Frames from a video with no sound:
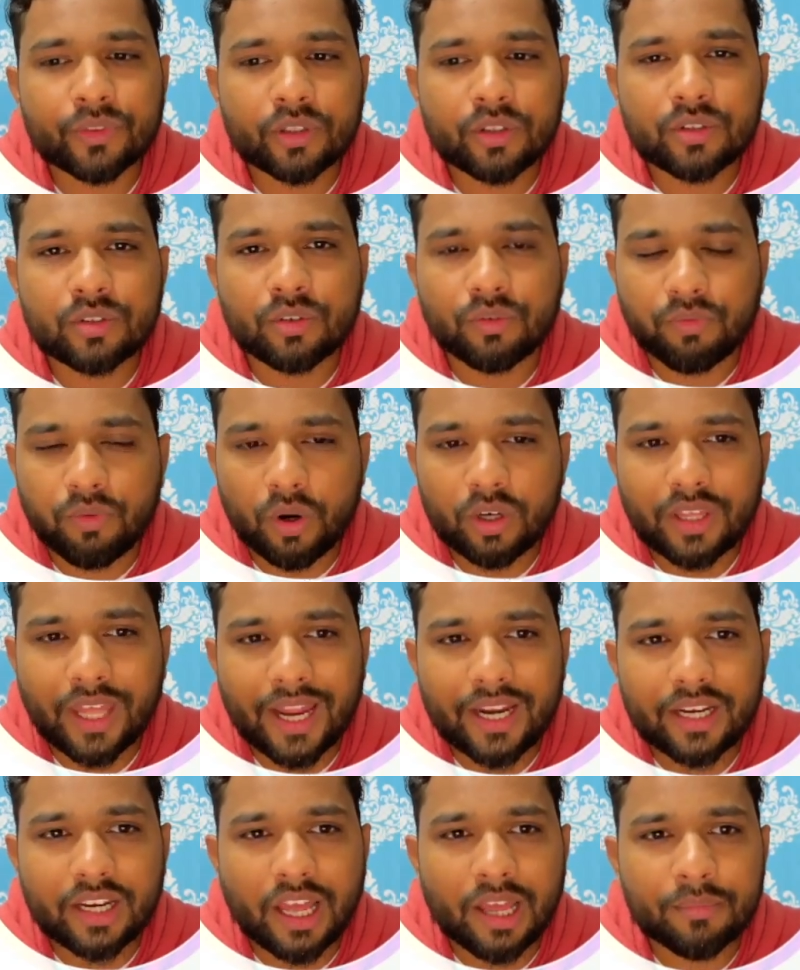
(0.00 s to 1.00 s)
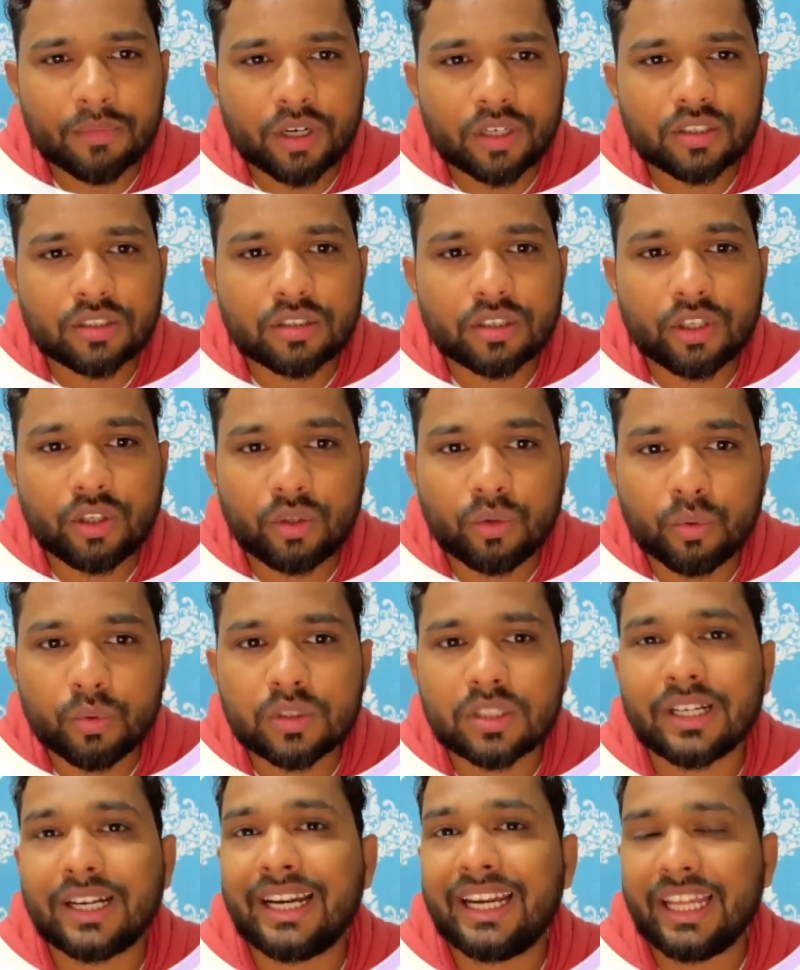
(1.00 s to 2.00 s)
So for that, I'm going to use
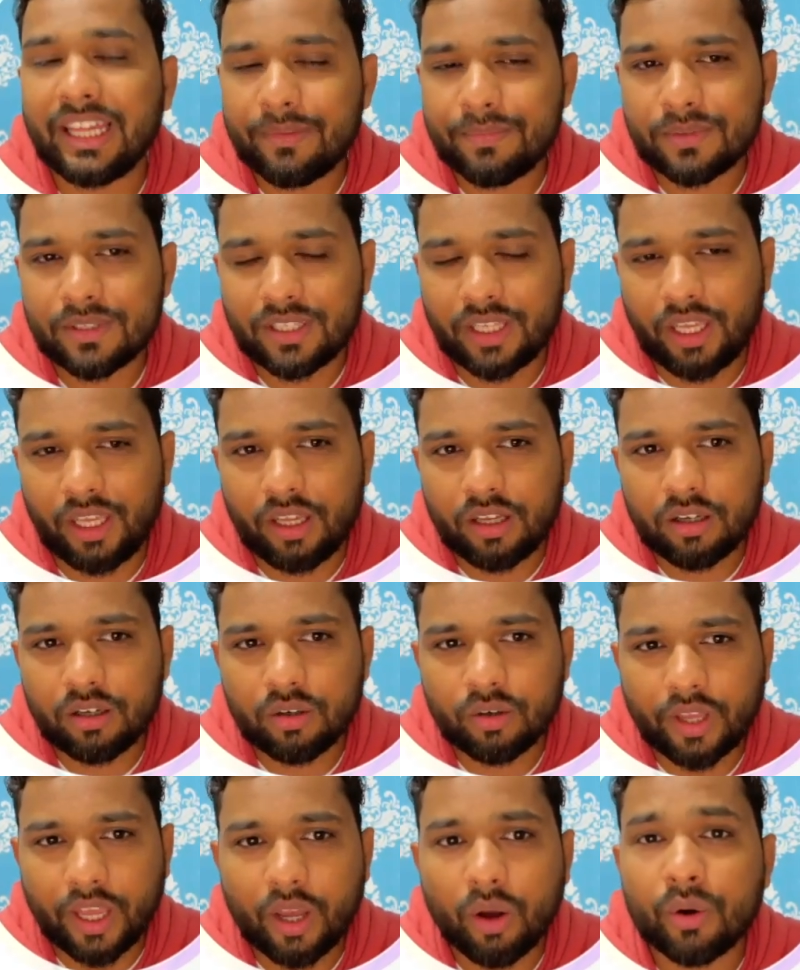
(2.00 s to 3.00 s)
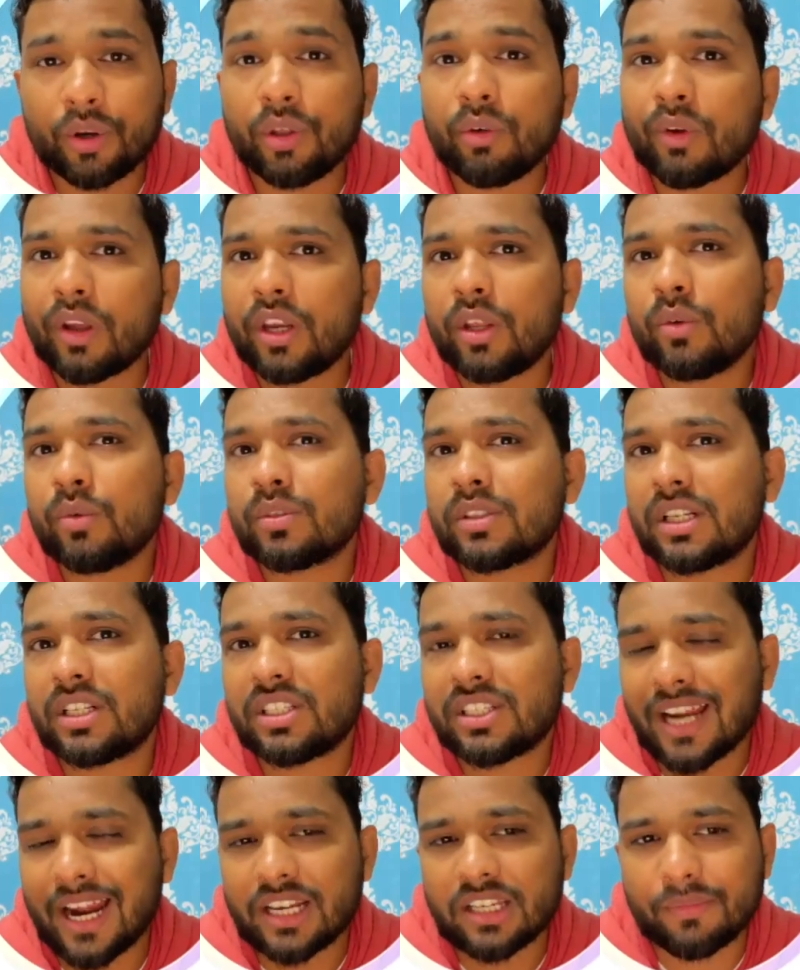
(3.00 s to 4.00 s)
the DeepSeek, okay, or you can use the
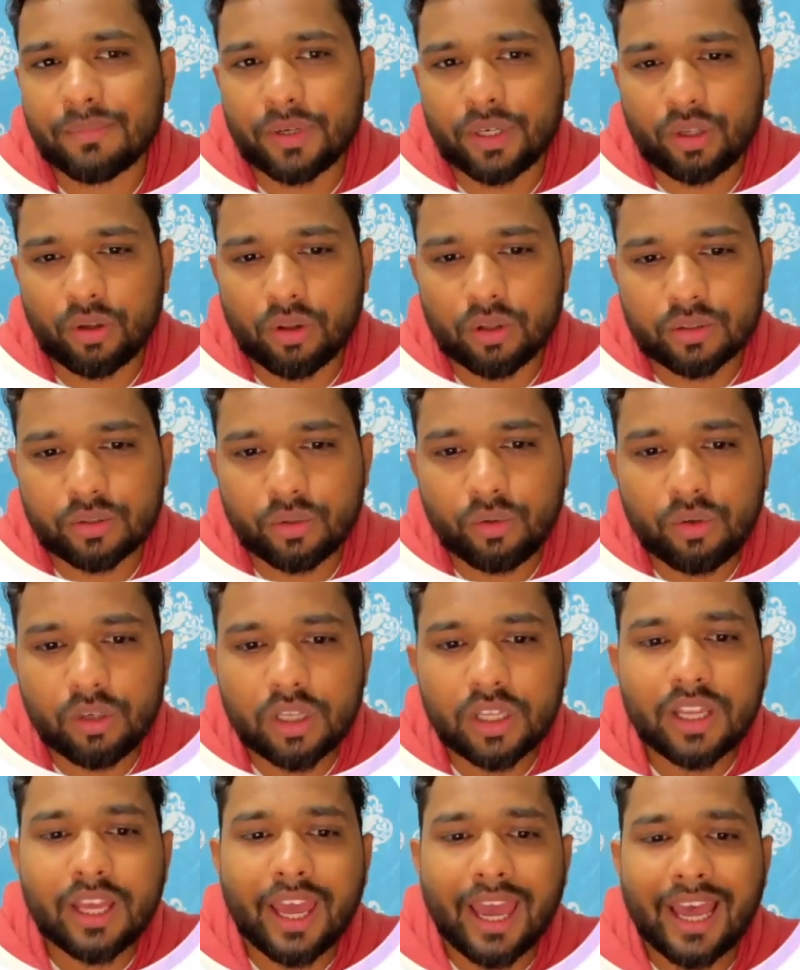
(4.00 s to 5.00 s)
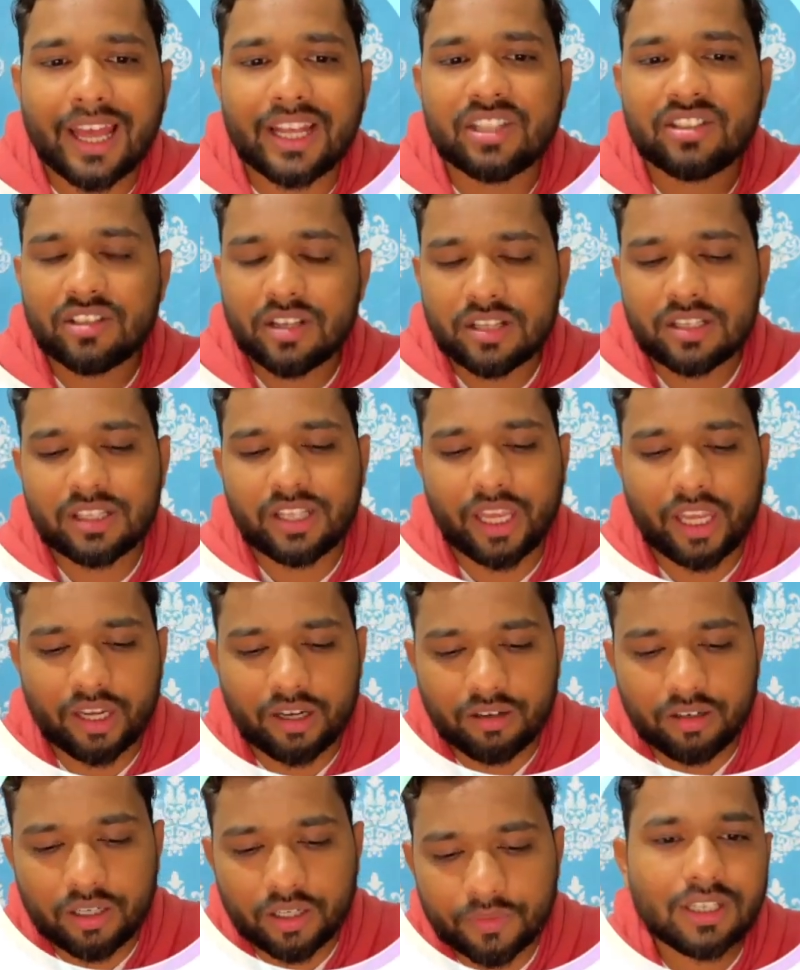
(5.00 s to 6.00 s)
ChatGPT also. And just say
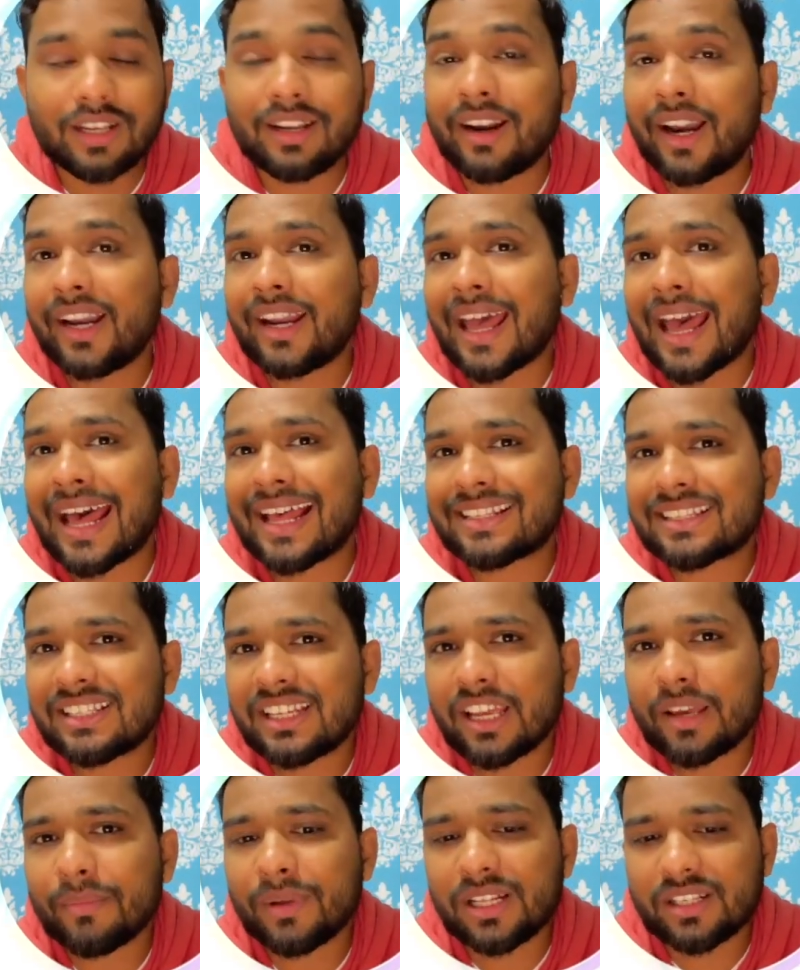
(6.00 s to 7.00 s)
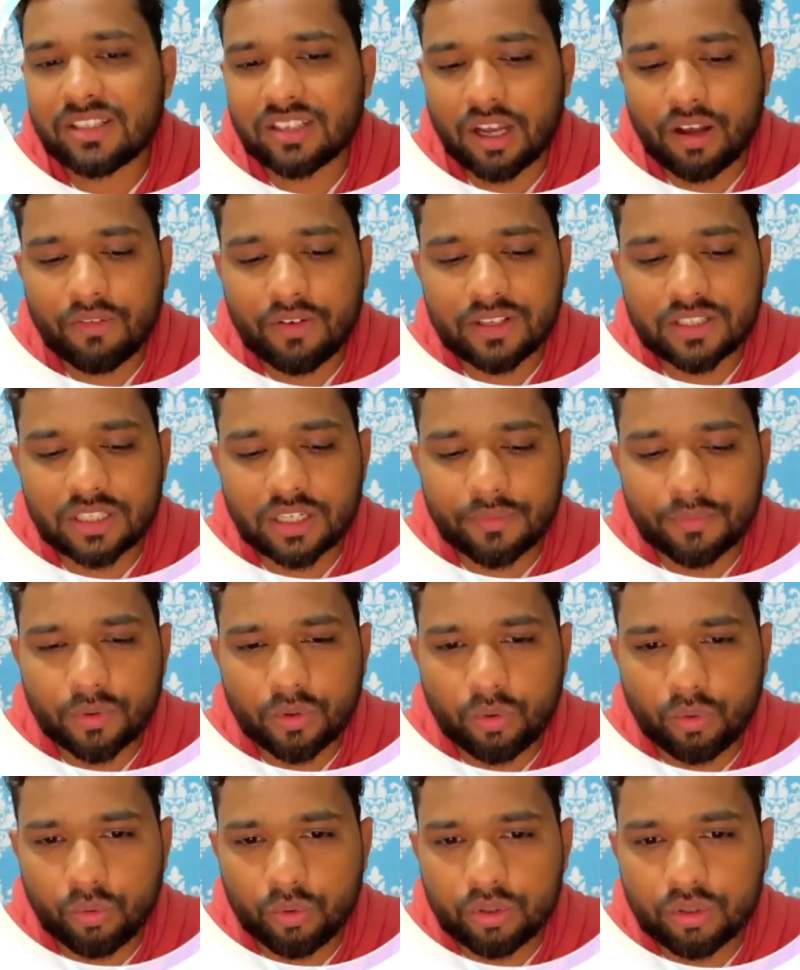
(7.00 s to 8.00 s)
here, write a HTML JavaScript
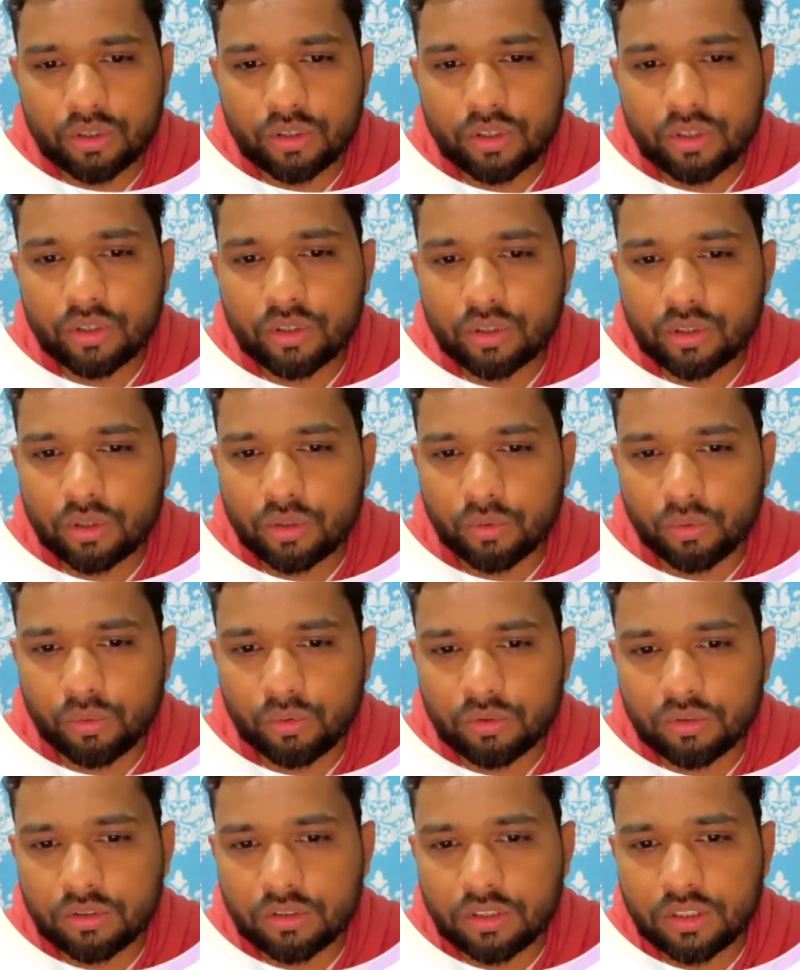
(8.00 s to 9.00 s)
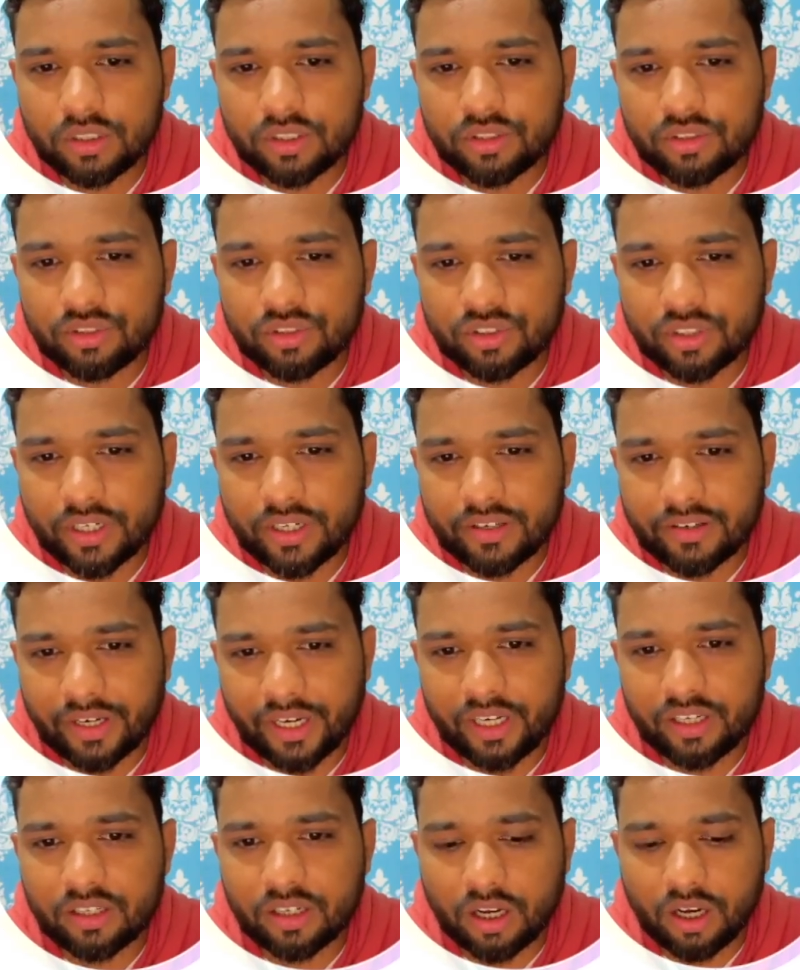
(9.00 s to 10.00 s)
code to
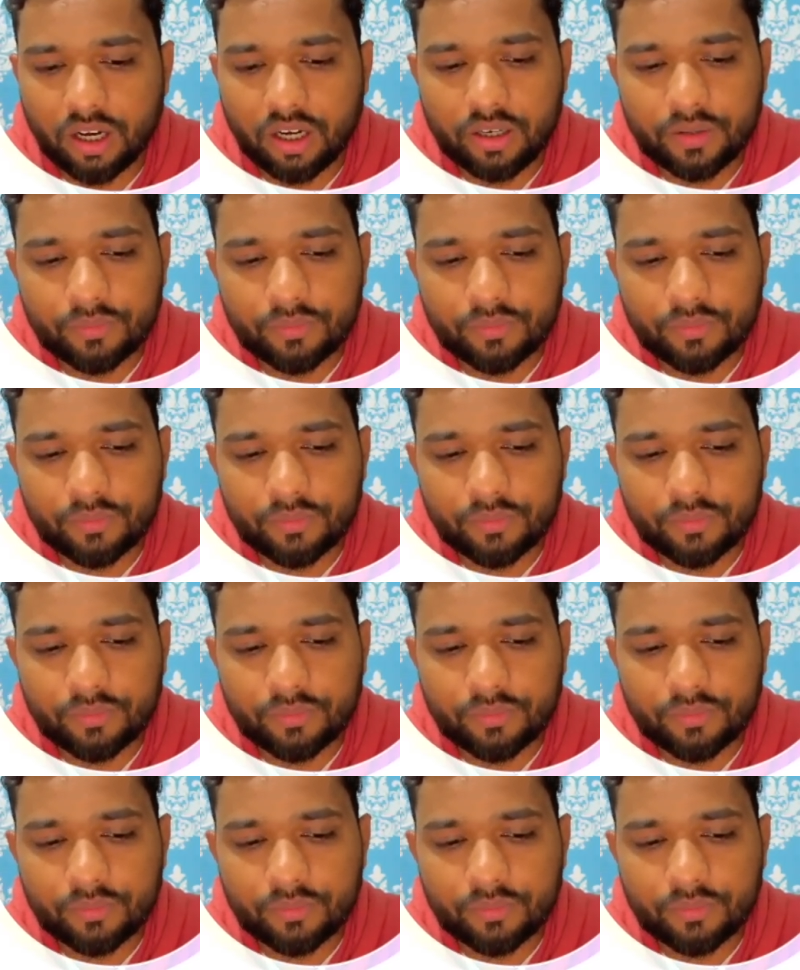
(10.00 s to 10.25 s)
generate a